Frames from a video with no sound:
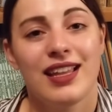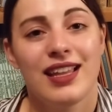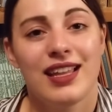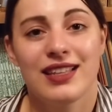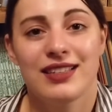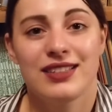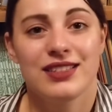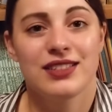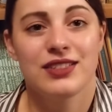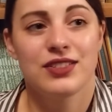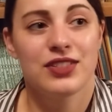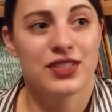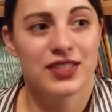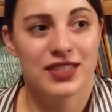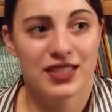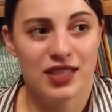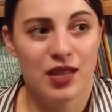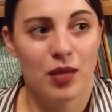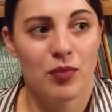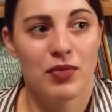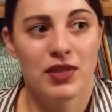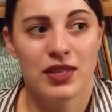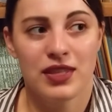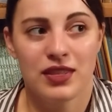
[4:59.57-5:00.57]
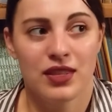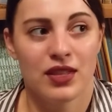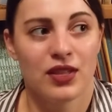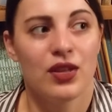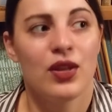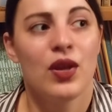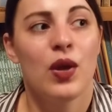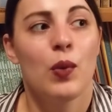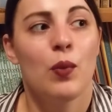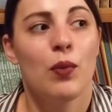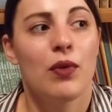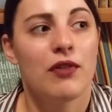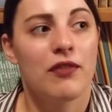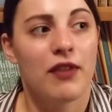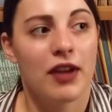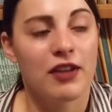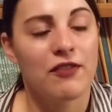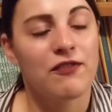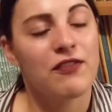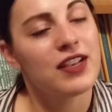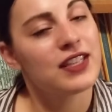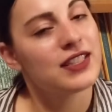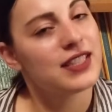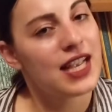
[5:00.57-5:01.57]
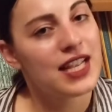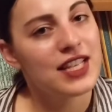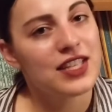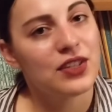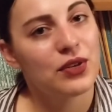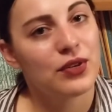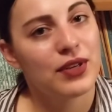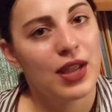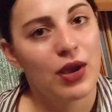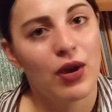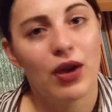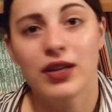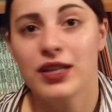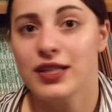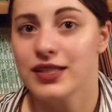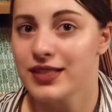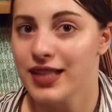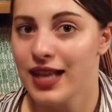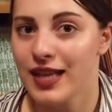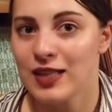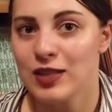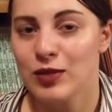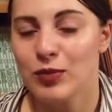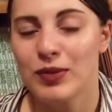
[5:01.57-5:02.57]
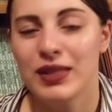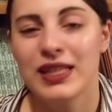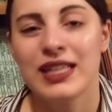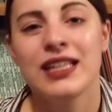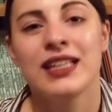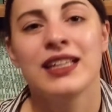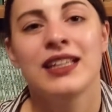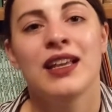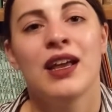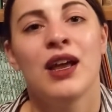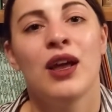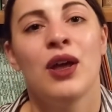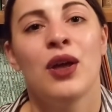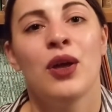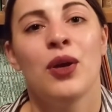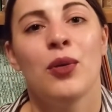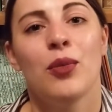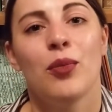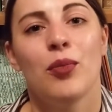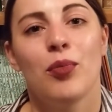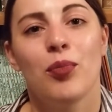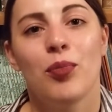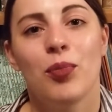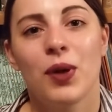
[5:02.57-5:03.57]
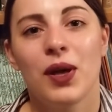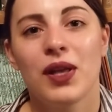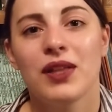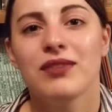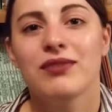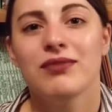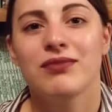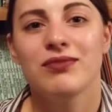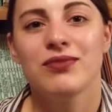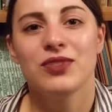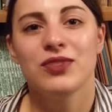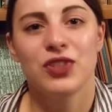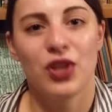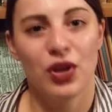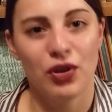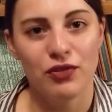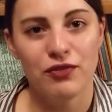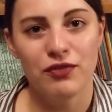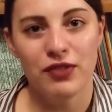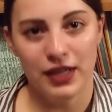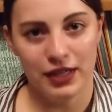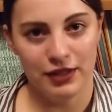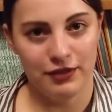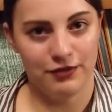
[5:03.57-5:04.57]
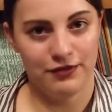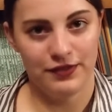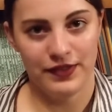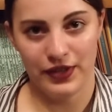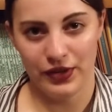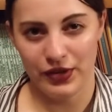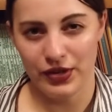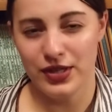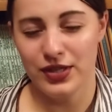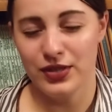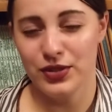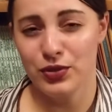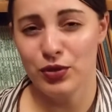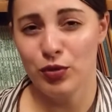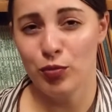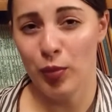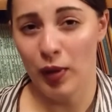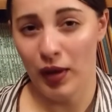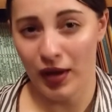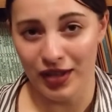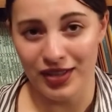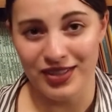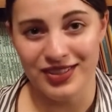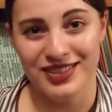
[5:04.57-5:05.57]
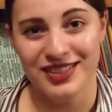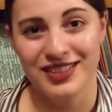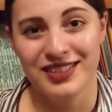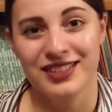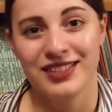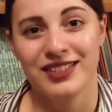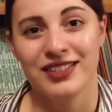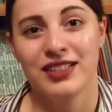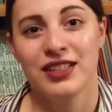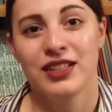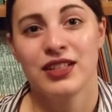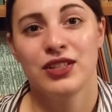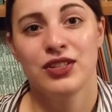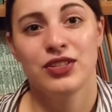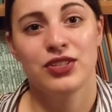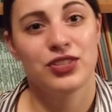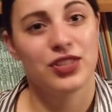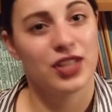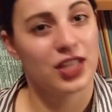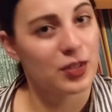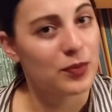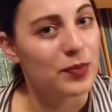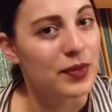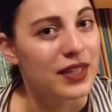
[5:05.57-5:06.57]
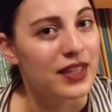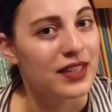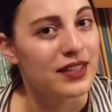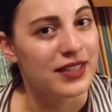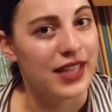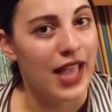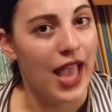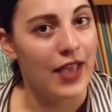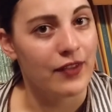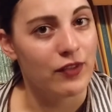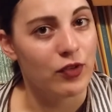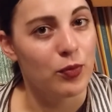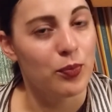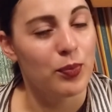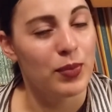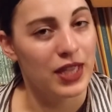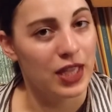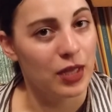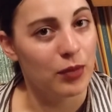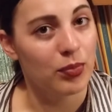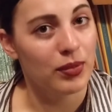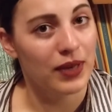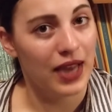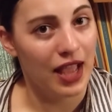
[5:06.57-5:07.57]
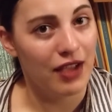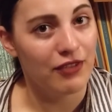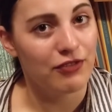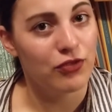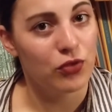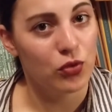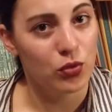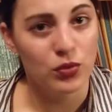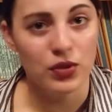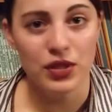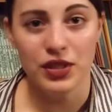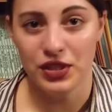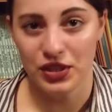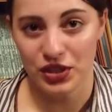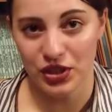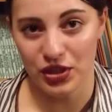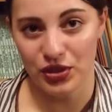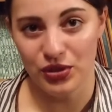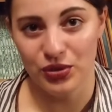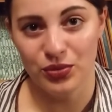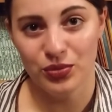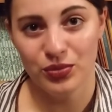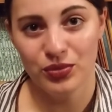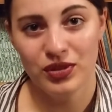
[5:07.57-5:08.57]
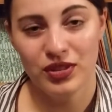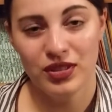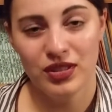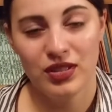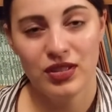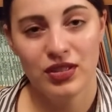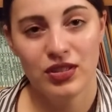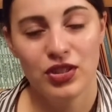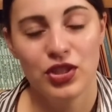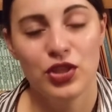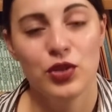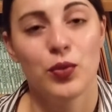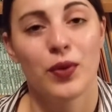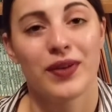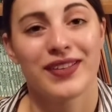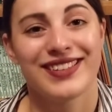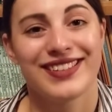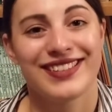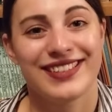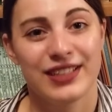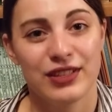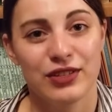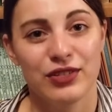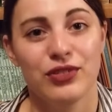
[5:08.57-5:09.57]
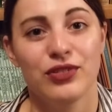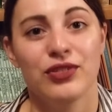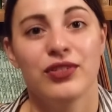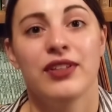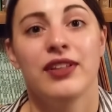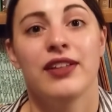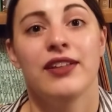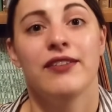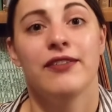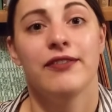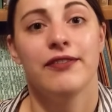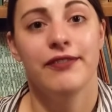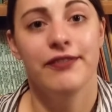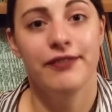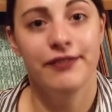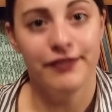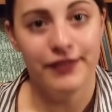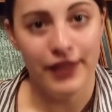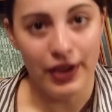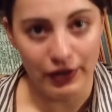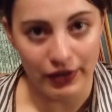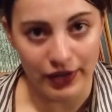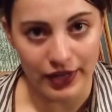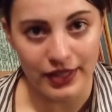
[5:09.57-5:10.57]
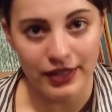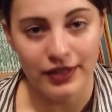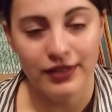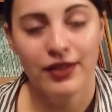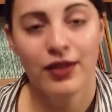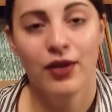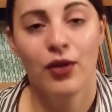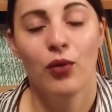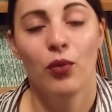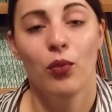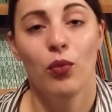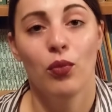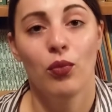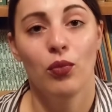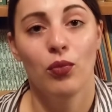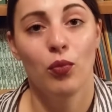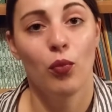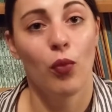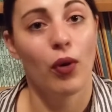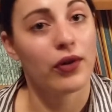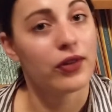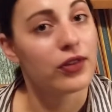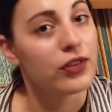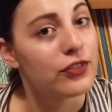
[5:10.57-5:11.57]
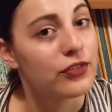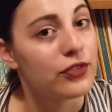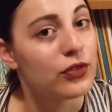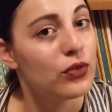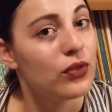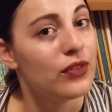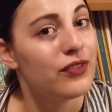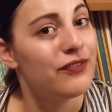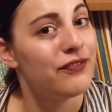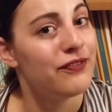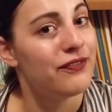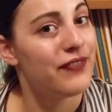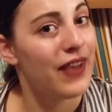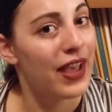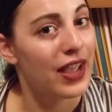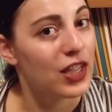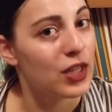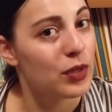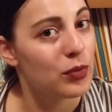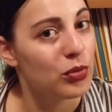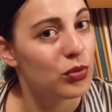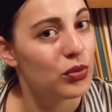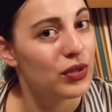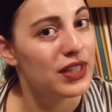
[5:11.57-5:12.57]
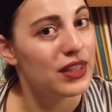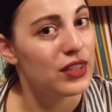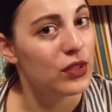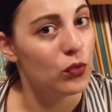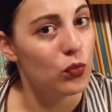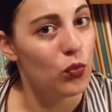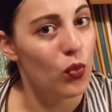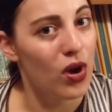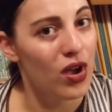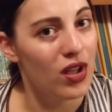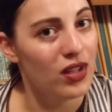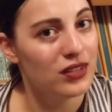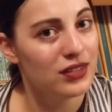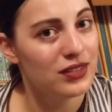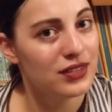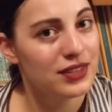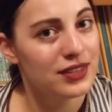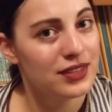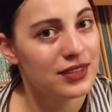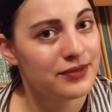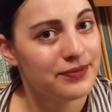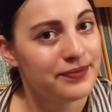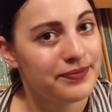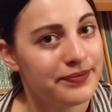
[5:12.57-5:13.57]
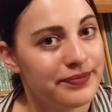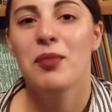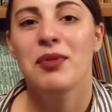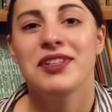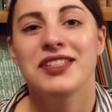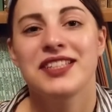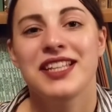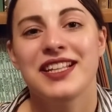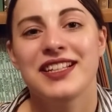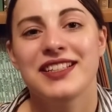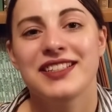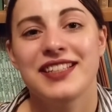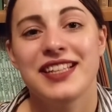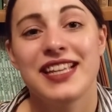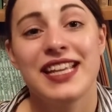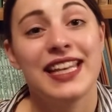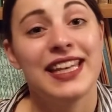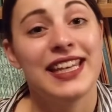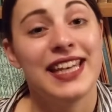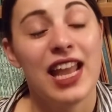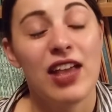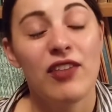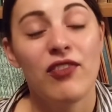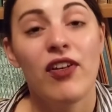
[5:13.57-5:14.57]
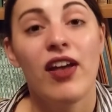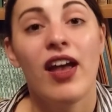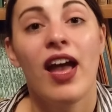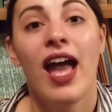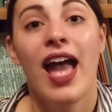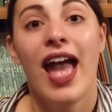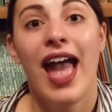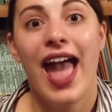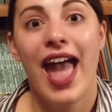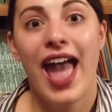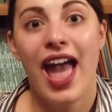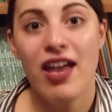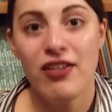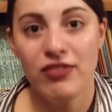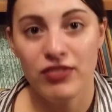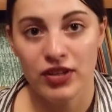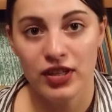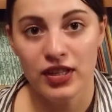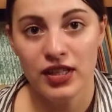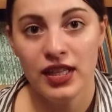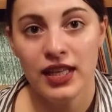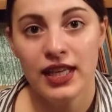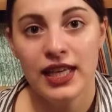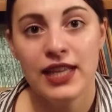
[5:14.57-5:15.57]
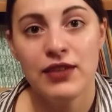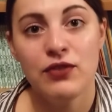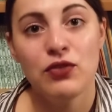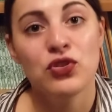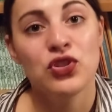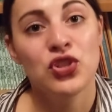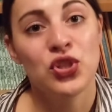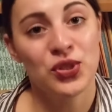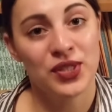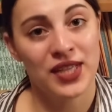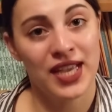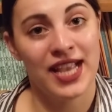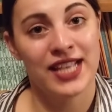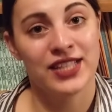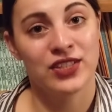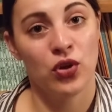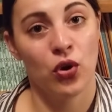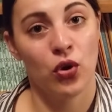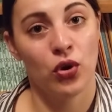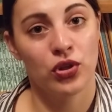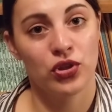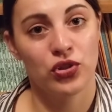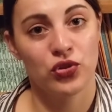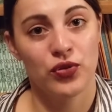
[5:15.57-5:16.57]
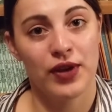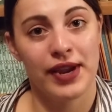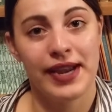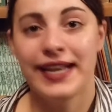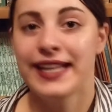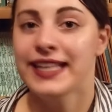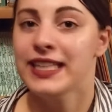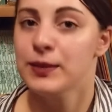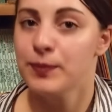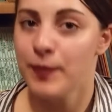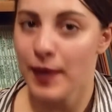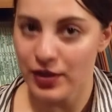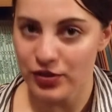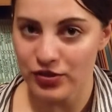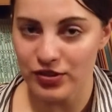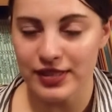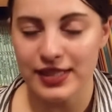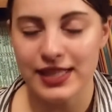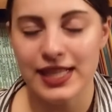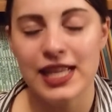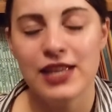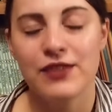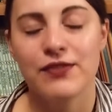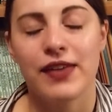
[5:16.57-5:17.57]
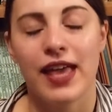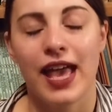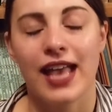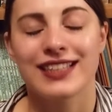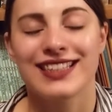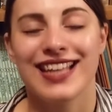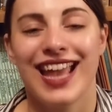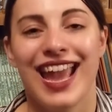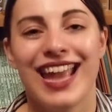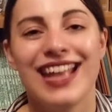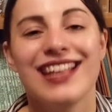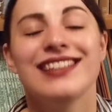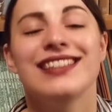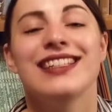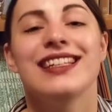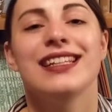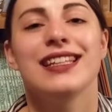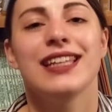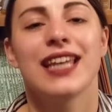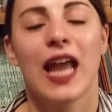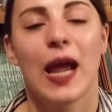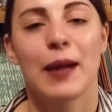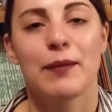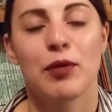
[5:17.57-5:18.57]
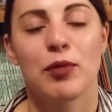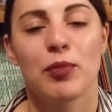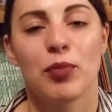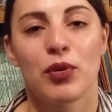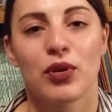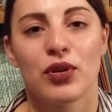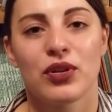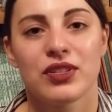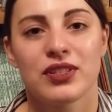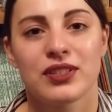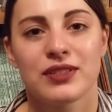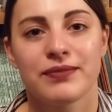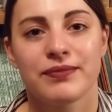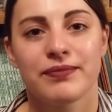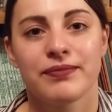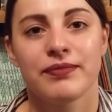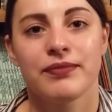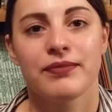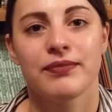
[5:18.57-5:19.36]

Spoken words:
it's just something that we're very fixated on now, understandably, but don't feel inferior to a person just because they have a bigger platform than you. You are still very wonderful and valuable in the world. Number 16, never ever leave your suitcase on a train, especially if it has 18 library books